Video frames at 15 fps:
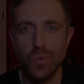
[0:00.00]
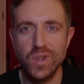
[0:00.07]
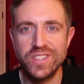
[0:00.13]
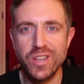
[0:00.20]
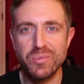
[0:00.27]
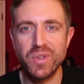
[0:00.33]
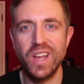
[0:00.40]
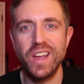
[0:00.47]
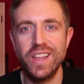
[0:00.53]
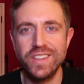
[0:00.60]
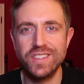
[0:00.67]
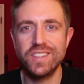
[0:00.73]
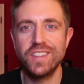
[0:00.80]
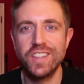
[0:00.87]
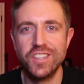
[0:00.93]
What's up,
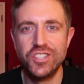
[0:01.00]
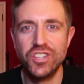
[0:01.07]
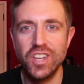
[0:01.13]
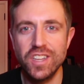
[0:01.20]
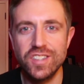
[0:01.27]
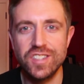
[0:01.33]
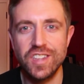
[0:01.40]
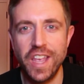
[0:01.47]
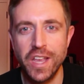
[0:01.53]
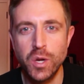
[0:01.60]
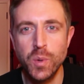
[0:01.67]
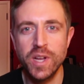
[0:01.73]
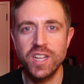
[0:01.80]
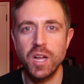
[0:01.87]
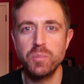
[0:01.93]
guys? Just a
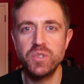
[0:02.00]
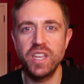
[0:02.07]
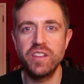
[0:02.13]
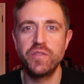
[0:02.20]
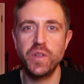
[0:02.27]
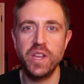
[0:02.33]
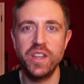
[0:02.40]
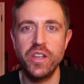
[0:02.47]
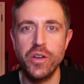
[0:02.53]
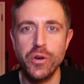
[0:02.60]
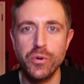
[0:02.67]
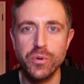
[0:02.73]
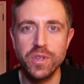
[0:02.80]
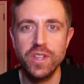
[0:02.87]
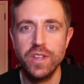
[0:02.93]
quick update
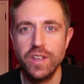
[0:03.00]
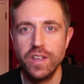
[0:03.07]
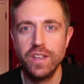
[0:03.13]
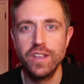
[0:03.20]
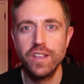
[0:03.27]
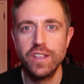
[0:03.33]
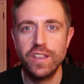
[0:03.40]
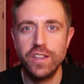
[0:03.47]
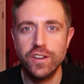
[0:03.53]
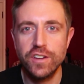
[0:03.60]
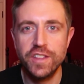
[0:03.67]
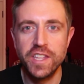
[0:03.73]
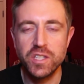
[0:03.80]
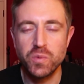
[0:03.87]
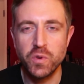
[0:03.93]
video here
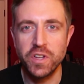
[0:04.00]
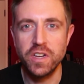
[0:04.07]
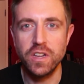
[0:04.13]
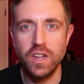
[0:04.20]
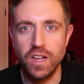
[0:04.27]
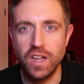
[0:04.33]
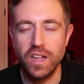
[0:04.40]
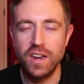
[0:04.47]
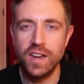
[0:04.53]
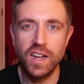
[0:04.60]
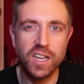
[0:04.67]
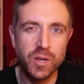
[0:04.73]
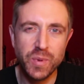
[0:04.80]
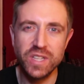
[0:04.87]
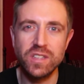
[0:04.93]
in this one. Not
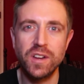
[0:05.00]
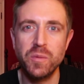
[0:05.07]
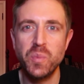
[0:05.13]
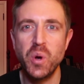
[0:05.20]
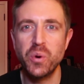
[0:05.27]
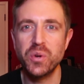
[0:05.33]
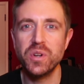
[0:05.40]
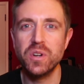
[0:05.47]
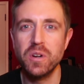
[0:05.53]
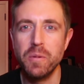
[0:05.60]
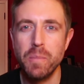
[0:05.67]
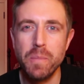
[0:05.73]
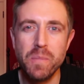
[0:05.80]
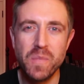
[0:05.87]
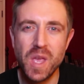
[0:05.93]
going to be a ton of
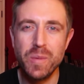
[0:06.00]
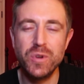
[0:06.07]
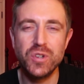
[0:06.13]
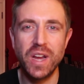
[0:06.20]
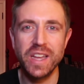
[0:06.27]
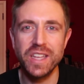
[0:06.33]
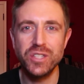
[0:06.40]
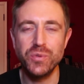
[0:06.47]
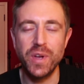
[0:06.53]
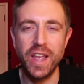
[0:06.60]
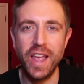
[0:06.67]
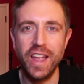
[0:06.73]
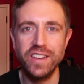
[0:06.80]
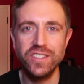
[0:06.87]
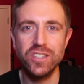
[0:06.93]
poker, maybe try and get to a
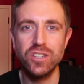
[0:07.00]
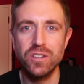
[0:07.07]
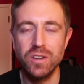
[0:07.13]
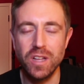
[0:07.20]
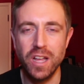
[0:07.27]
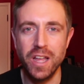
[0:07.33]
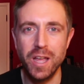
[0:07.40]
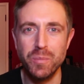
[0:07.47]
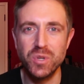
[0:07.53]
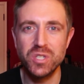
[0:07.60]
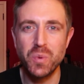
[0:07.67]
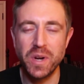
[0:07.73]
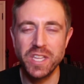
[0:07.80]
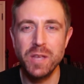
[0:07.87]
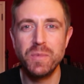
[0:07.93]
hand here, but
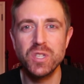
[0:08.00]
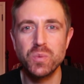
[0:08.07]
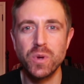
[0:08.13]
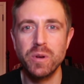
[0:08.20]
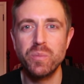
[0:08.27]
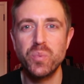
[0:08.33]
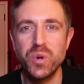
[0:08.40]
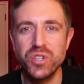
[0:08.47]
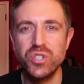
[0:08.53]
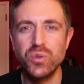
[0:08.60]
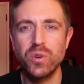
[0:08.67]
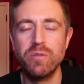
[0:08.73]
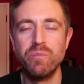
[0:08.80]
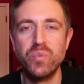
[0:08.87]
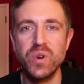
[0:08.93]
just want to keep this one pretty
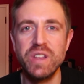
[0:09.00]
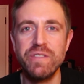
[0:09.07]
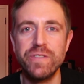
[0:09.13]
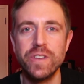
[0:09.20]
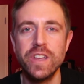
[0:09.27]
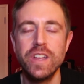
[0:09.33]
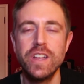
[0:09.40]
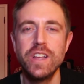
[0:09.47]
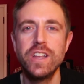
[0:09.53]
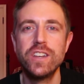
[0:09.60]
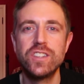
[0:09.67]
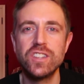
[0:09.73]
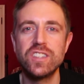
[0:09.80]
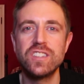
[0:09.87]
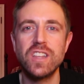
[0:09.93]
short and brief.
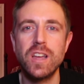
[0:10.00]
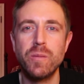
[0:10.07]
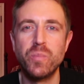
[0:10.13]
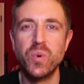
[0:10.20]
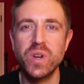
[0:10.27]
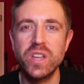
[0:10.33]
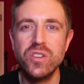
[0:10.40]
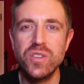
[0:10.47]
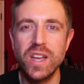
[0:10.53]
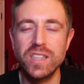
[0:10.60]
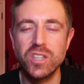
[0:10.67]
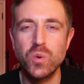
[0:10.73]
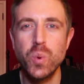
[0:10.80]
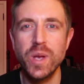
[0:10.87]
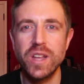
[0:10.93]
Just bringing you
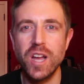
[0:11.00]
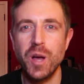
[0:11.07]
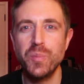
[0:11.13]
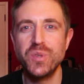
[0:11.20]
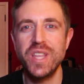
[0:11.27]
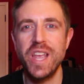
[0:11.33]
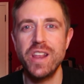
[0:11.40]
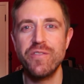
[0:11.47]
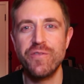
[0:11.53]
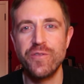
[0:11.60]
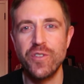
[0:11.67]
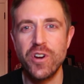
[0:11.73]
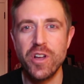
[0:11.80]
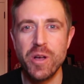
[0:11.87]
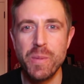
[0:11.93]
guys a quick update
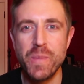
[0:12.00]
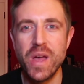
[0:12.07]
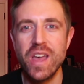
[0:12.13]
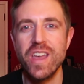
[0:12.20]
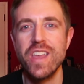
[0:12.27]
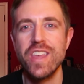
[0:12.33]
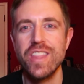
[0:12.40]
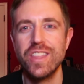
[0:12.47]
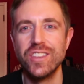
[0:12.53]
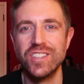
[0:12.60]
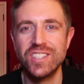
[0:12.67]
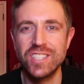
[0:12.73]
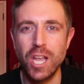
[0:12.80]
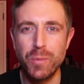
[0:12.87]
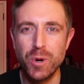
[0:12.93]
from the
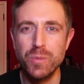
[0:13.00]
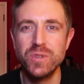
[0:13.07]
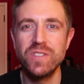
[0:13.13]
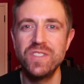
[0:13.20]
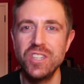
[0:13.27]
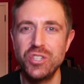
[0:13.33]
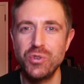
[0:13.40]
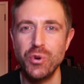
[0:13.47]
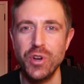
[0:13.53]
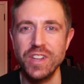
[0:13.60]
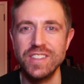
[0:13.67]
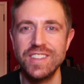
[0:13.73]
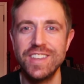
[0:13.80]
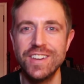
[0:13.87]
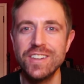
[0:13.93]
suburbs of
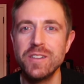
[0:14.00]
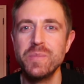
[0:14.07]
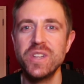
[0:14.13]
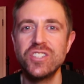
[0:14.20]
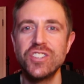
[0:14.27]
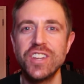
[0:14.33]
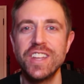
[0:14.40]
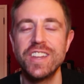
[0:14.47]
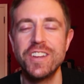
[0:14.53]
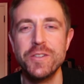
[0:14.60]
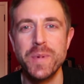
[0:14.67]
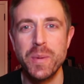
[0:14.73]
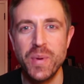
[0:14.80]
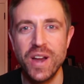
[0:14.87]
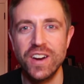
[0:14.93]
Detroit, here in Michigan, here
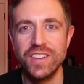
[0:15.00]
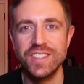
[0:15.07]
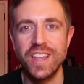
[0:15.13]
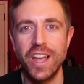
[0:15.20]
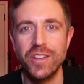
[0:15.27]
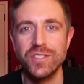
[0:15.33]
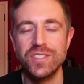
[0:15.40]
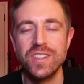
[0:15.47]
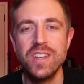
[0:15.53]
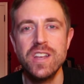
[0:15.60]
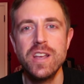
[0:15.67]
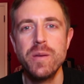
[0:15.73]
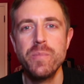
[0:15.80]
at my parents' house.